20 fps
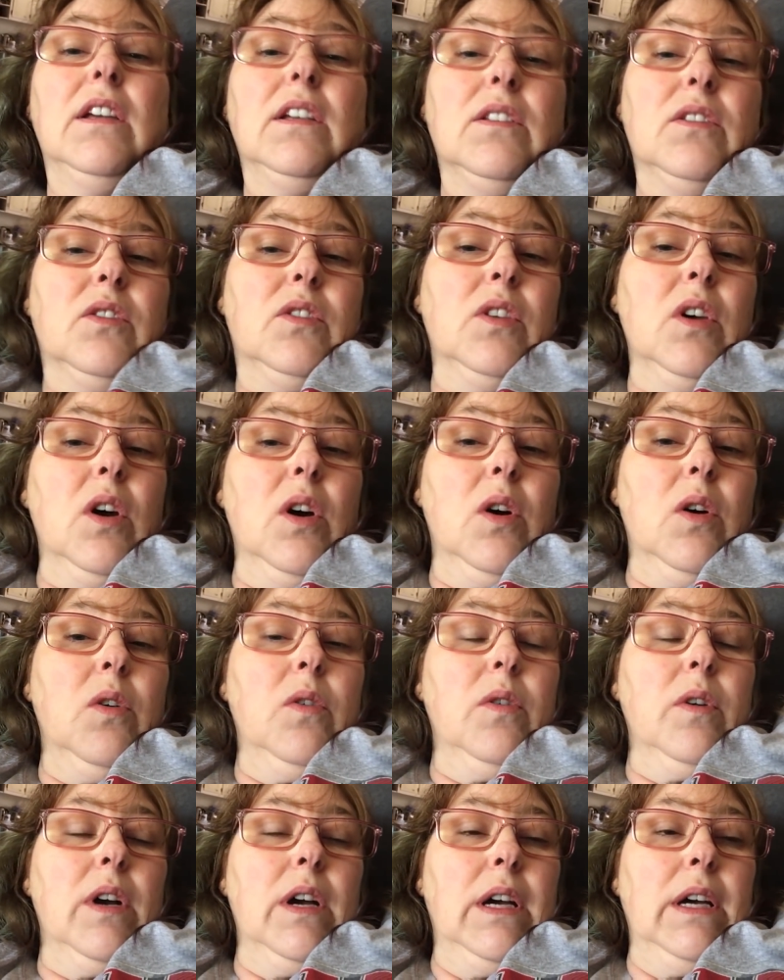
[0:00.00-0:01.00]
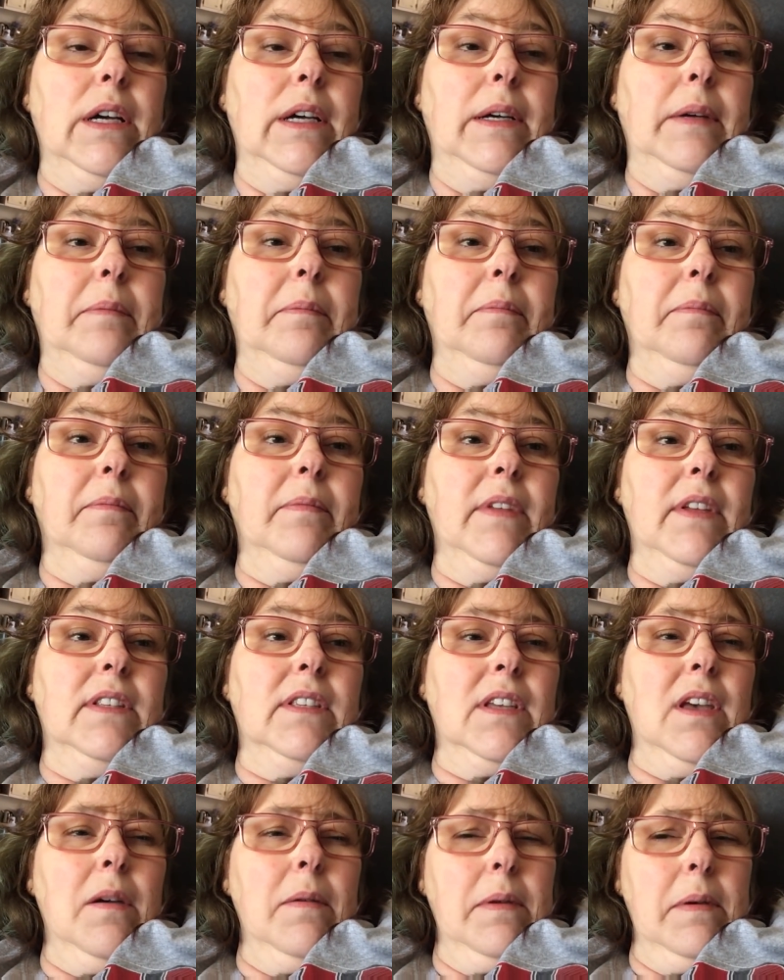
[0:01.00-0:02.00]
so um, it's
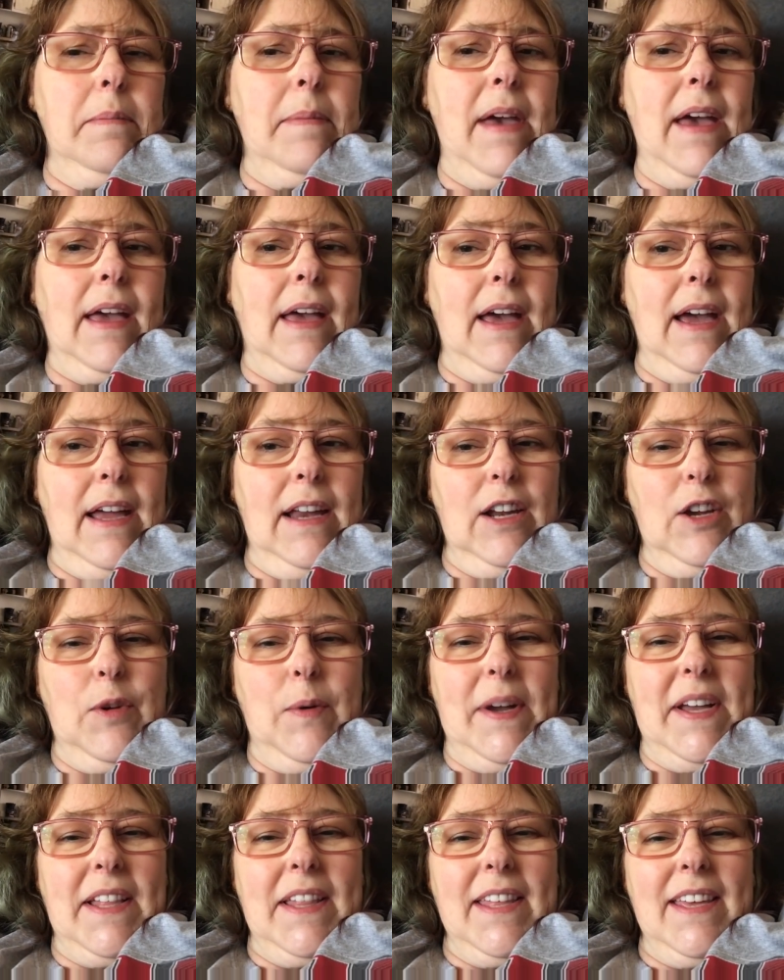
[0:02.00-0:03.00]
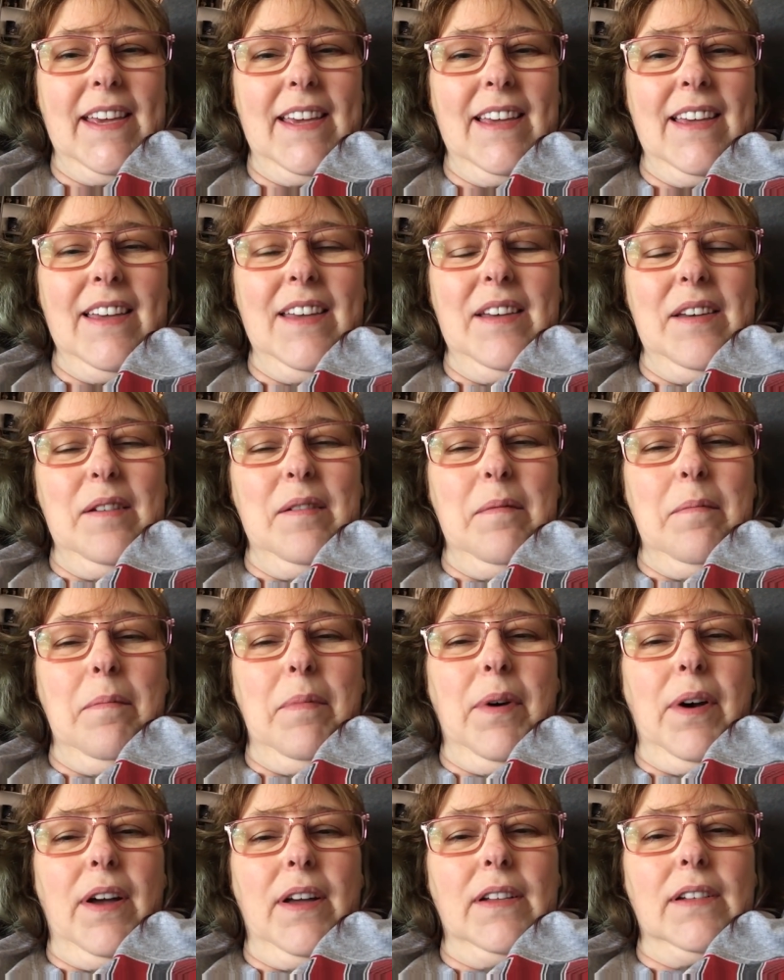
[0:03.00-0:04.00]
coming back kind of quickly,
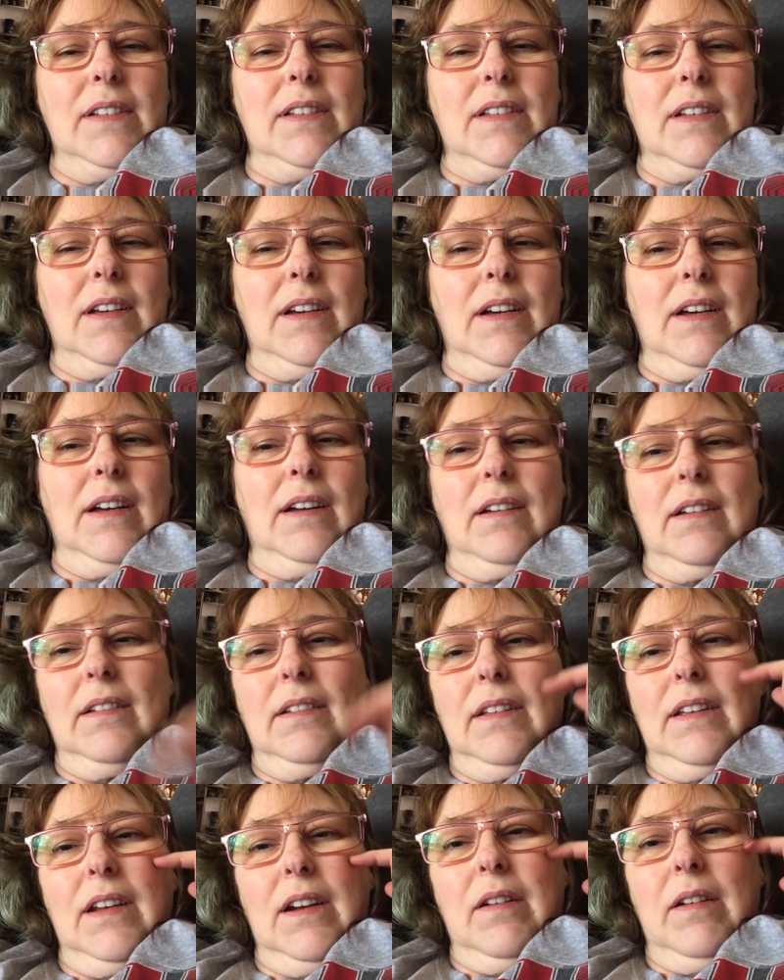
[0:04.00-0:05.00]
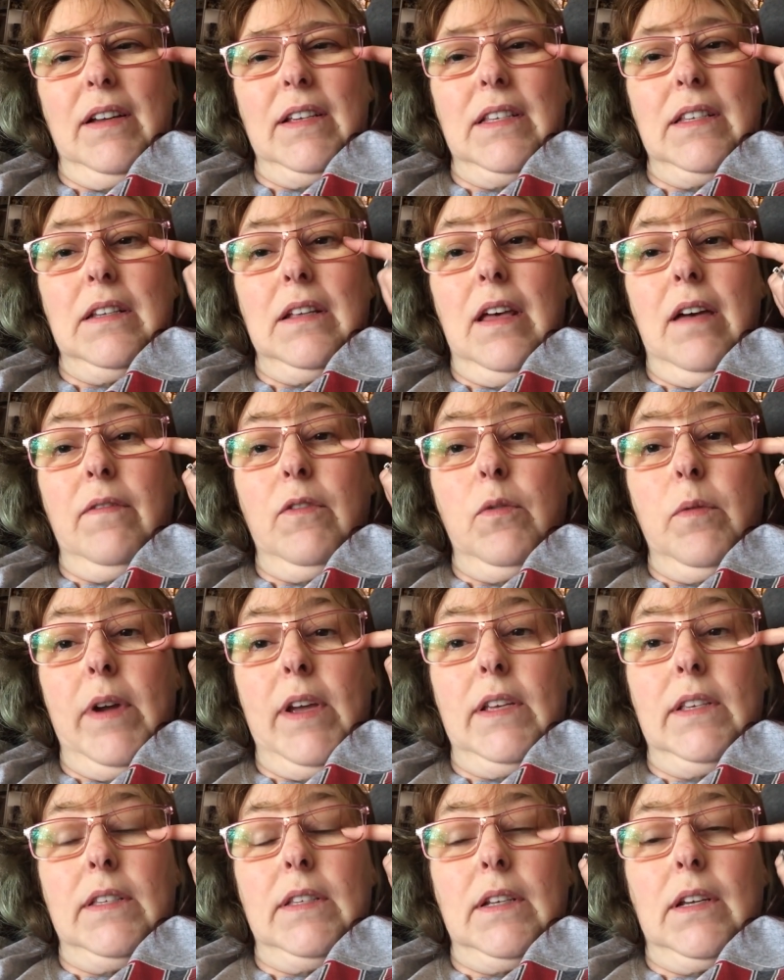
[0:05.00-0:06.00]
but uh, you know, I still have a
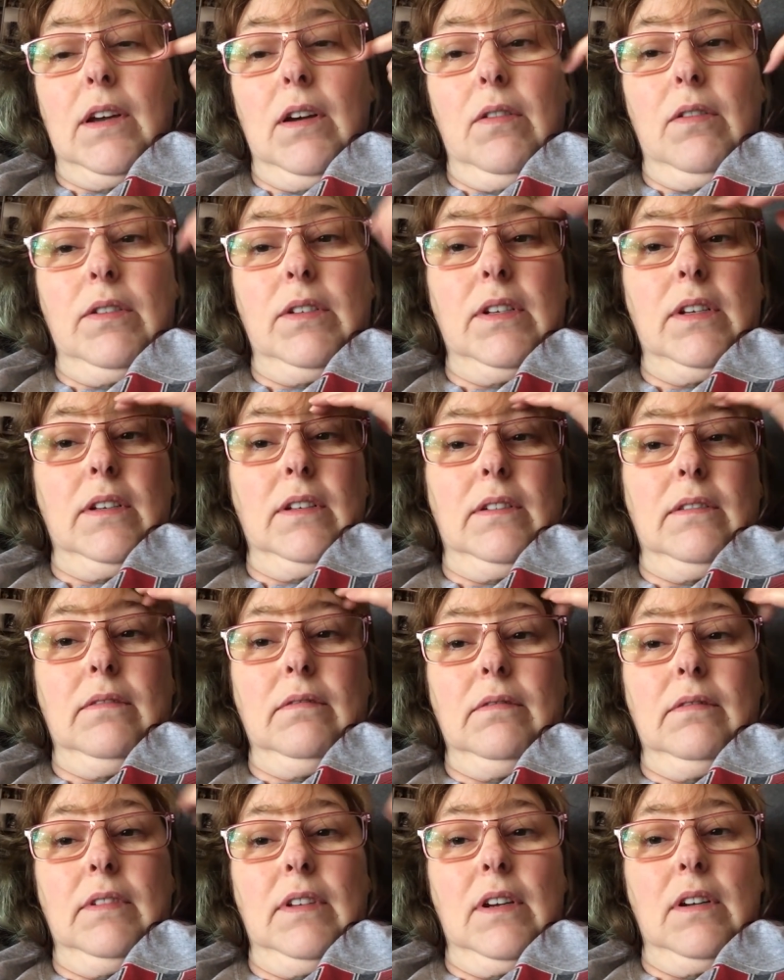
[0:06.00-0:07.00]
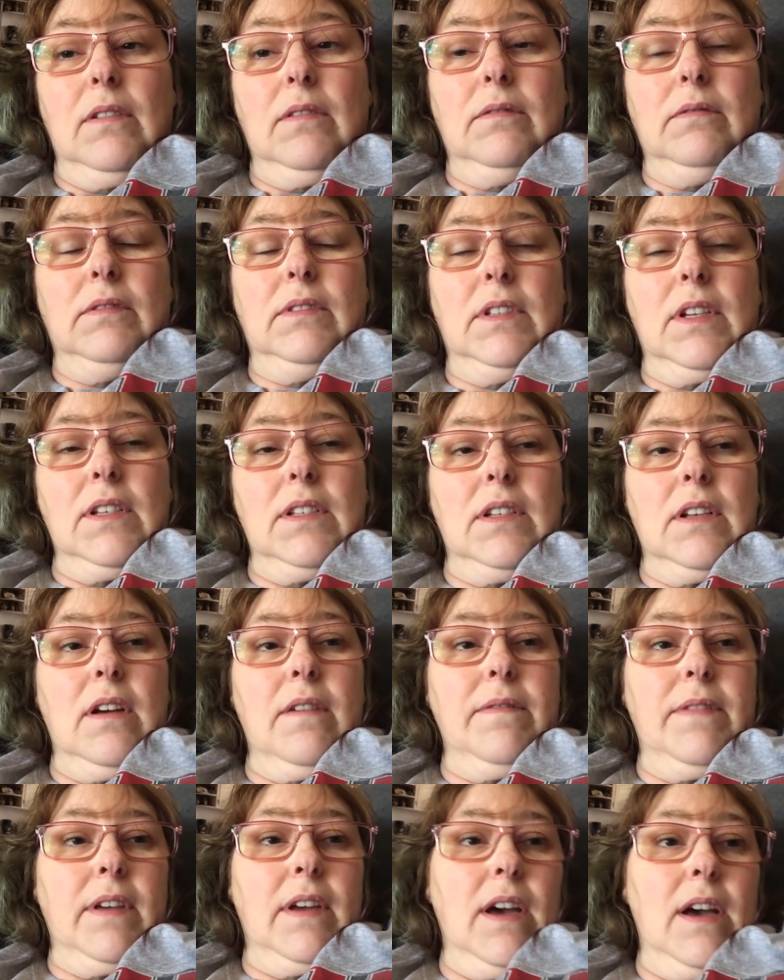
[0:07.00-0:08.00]
ways to go to, you know, dust
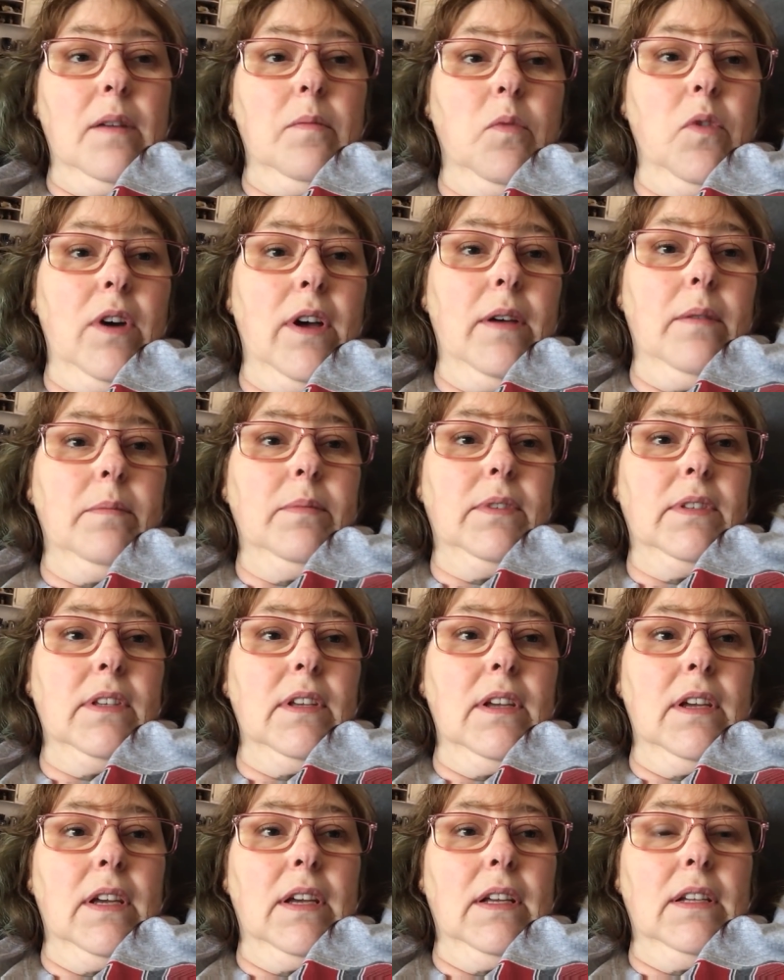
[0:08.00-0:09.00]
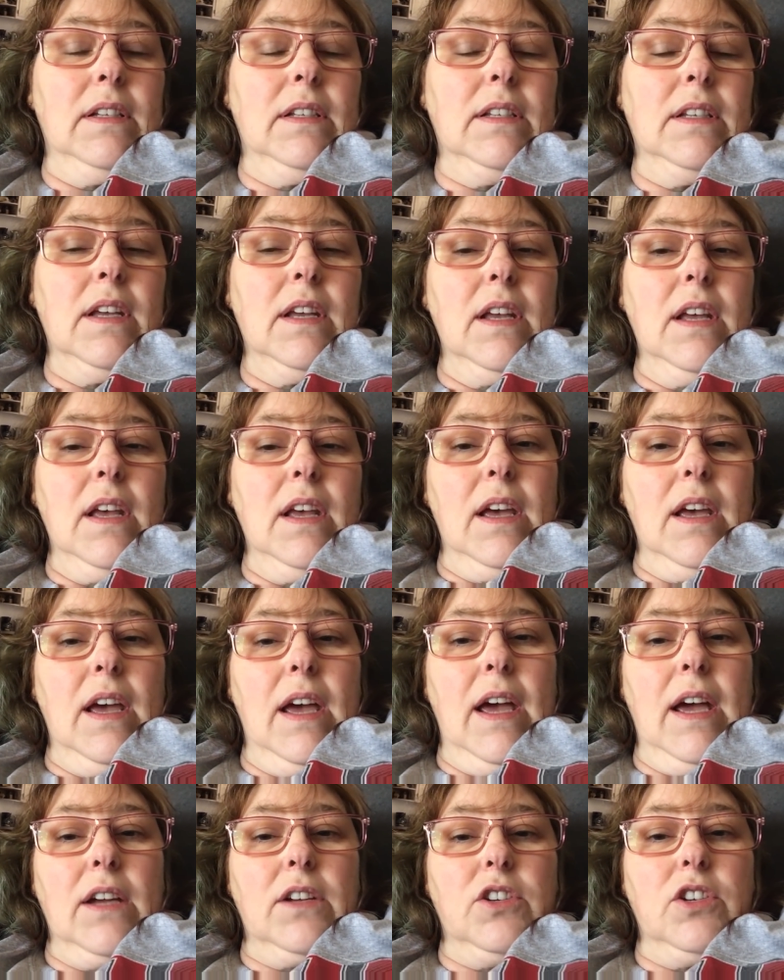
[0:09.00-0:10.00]
off the cobwebs and
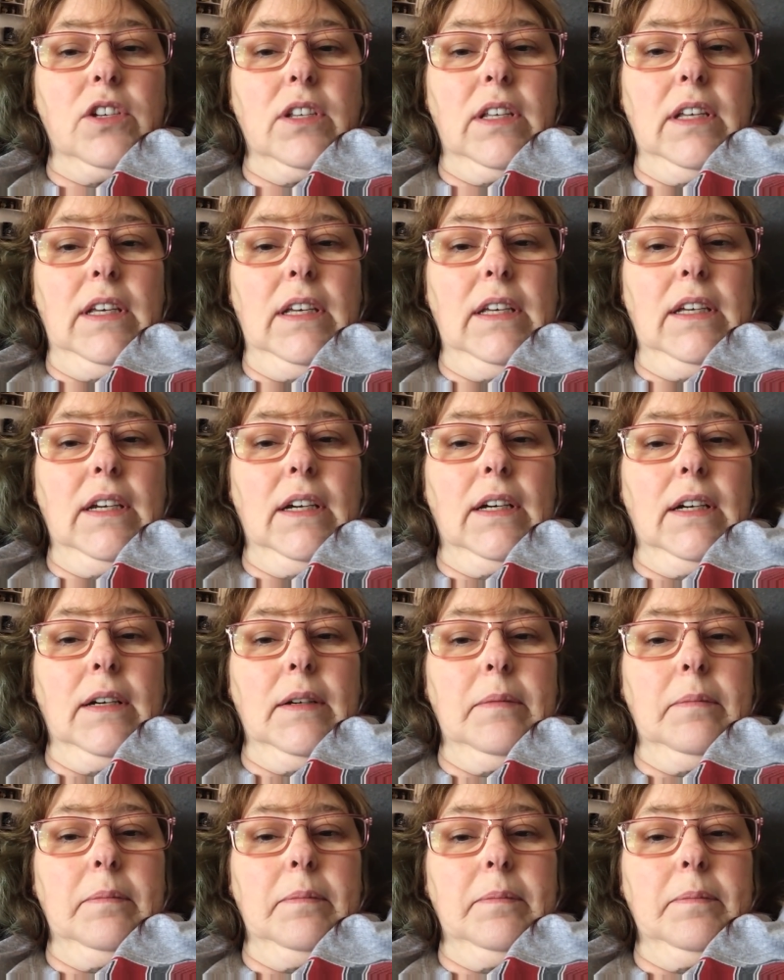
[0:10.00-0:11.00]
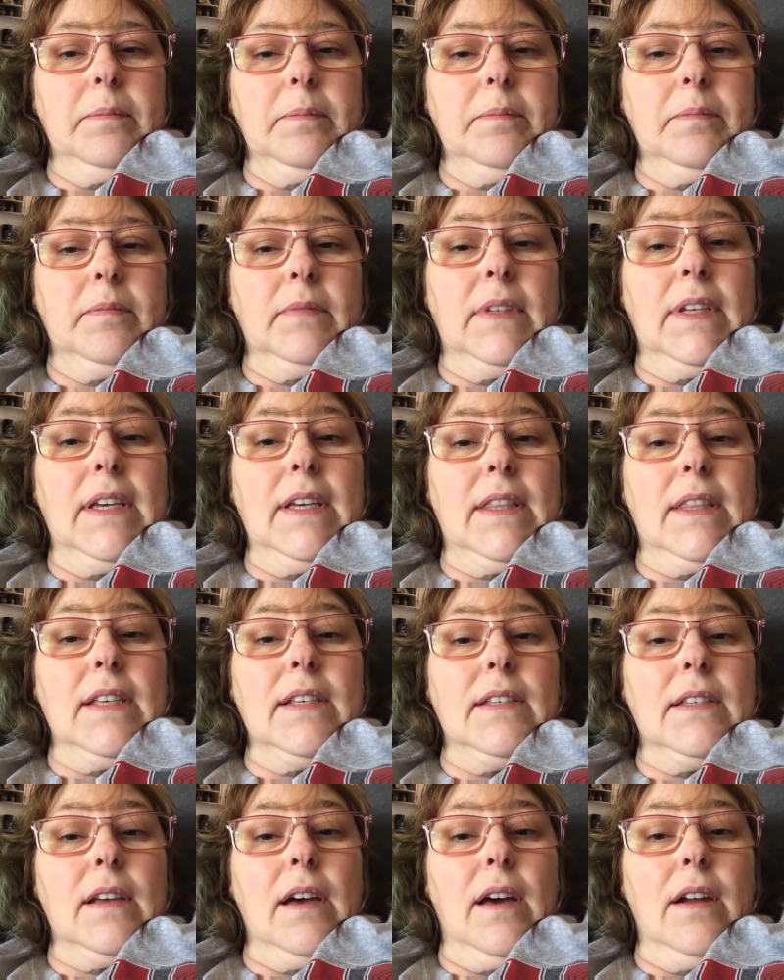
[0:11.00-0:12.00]
actually um, get the
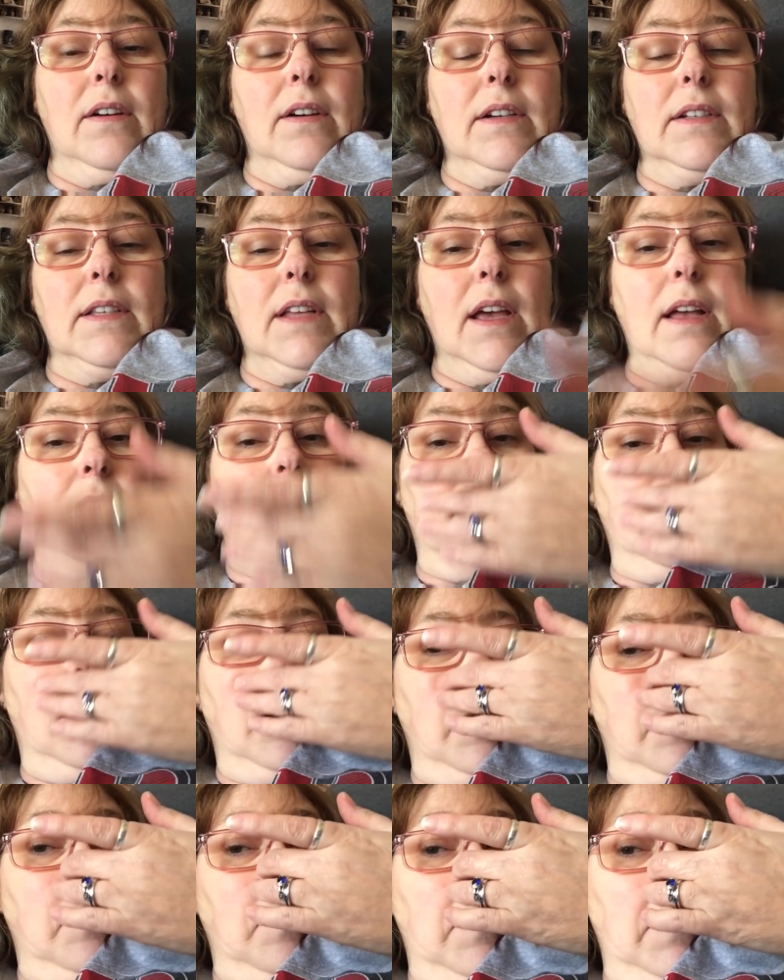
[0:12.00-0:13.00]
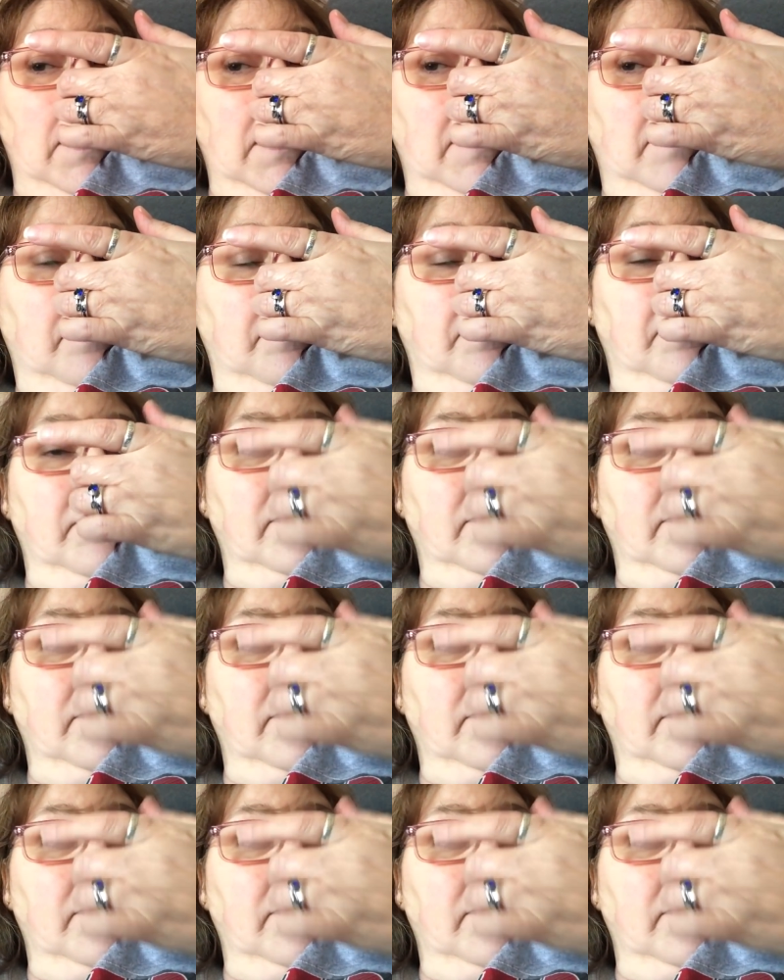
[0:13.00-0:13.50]
solder exactly how I want it.